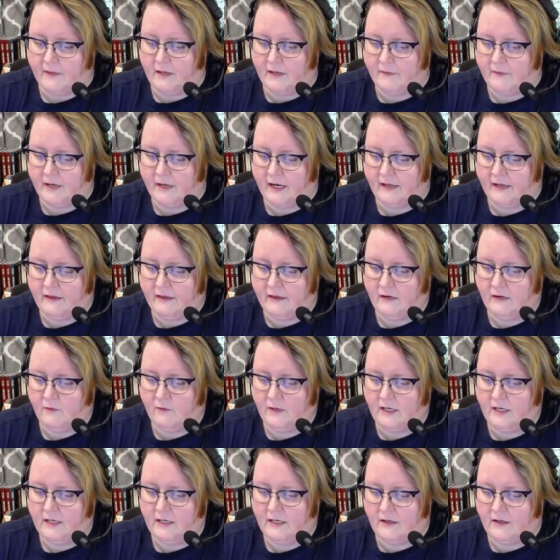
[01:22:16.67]
But I think we
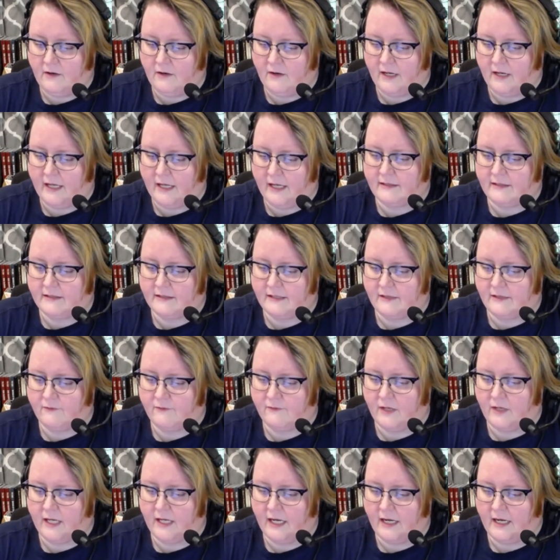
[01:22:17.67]
need to go ahead and see if we
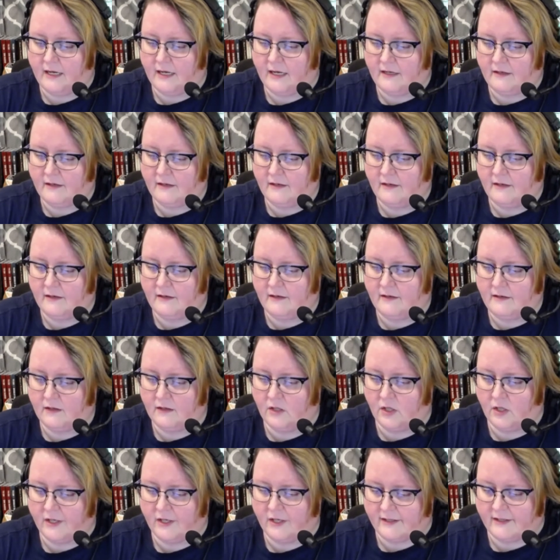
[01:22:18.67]
can't
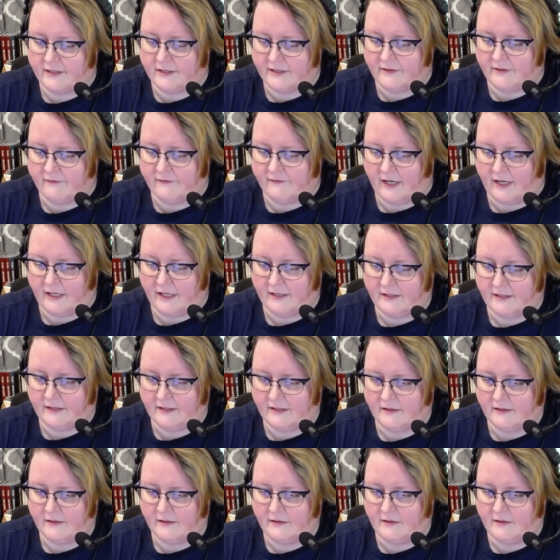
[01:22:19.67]
look at this device.